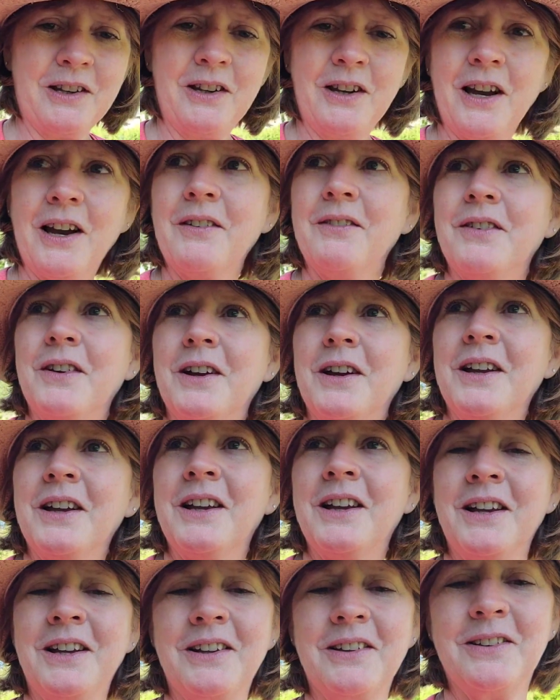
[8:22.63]
you have
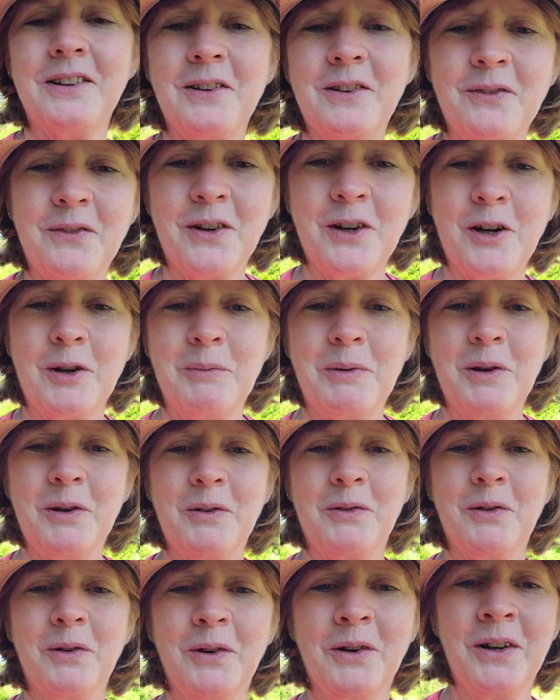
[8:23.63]
something very
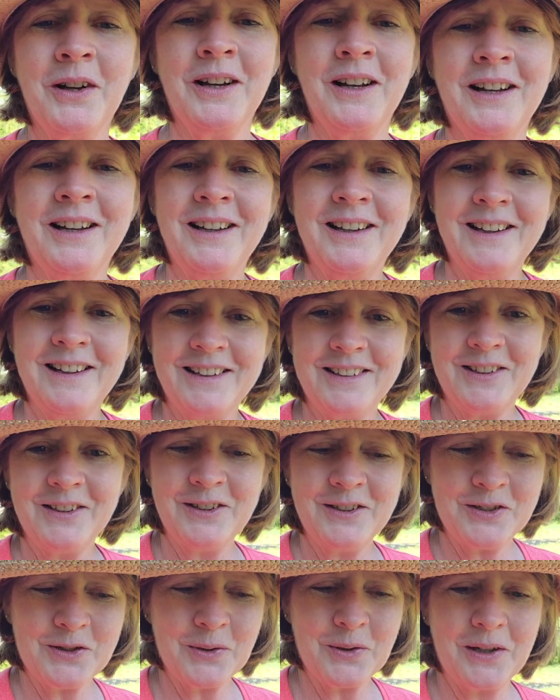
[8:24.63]
beautiful to
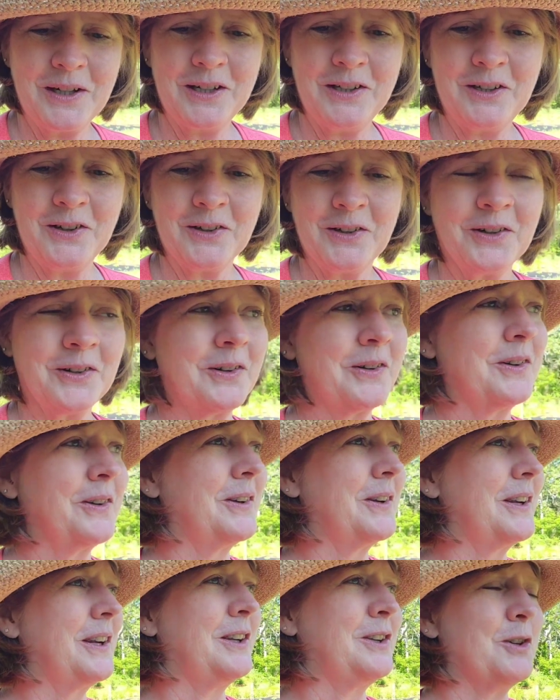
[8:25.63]
enjoy in
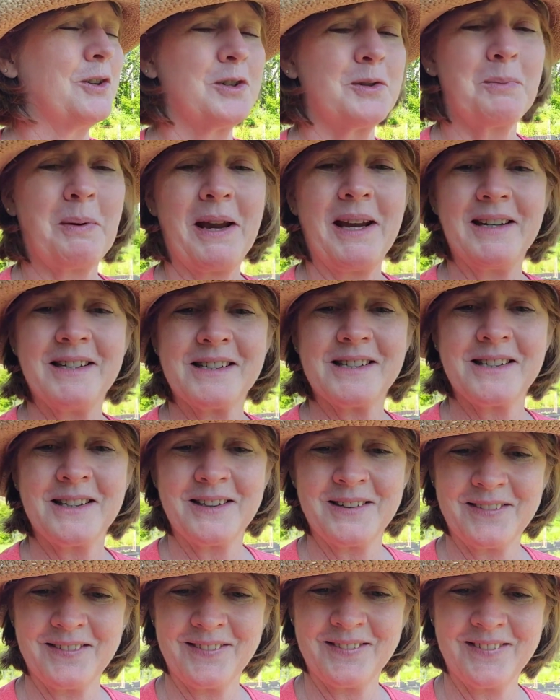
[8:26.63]
your space.
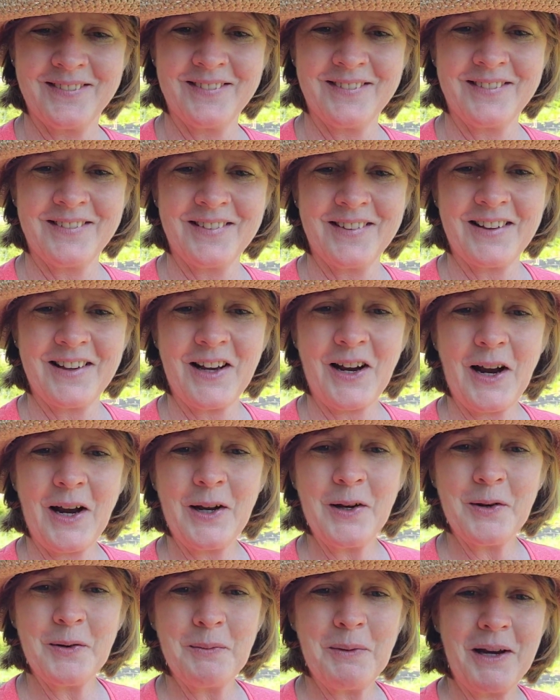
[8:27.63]
All
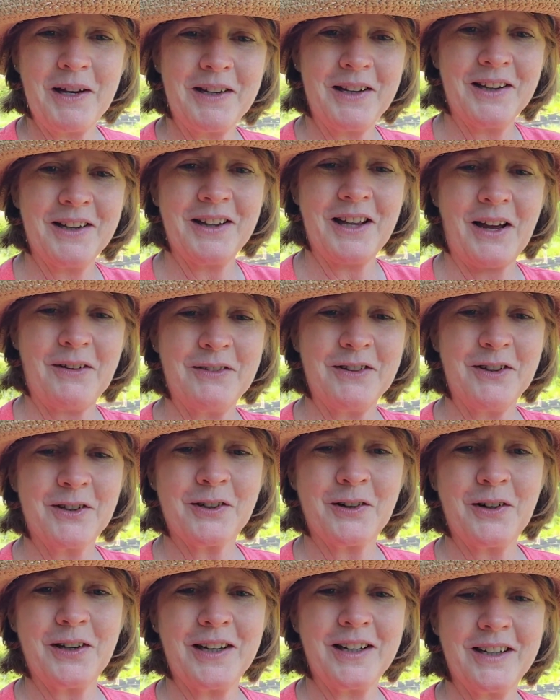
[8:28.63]
right, Amanda, Lavender
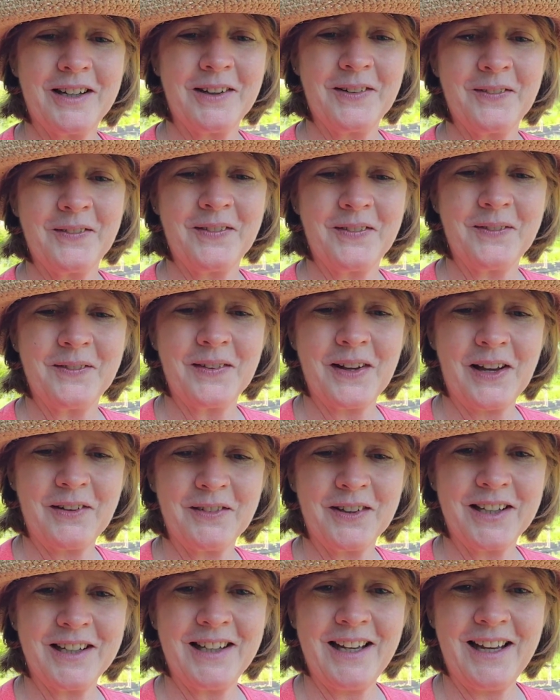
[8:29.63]
Creek. Have
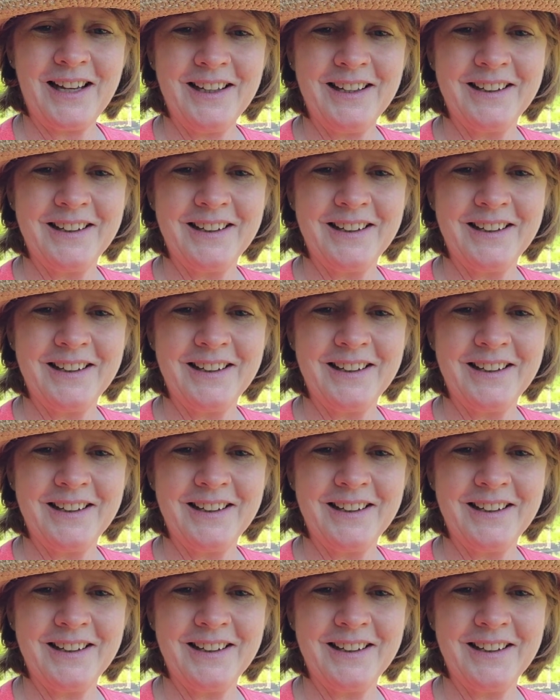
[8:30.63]
a good day.